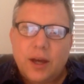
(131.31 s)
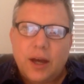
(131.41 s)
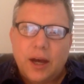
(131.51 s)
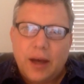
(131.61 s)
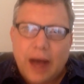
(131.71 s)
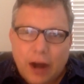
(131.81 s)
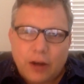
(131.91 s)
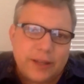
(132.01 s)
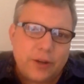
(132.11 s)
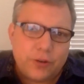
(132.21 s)

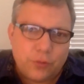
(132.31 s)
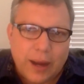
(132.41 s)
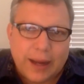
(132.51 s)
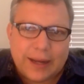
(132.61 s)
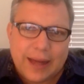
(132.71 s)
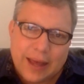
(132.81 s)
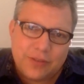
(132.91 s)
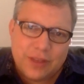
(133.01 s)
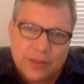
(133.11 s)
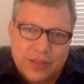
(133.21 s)
our leaders
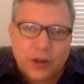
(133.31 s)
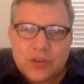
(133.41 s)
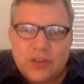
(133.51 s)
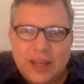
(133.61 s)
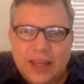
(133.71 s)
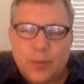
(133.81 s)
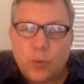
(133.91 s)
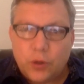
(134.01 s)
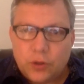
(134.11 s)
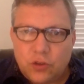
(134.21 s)
recognize that their team
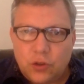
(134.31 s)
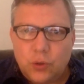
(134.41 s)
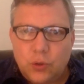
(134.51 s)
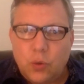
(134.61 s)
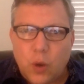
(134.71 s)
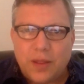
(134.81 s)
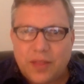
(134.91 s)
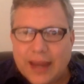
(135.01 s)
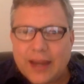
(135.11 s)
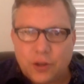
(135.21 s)
will do
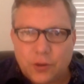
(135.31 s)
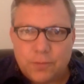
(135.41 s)
what they do.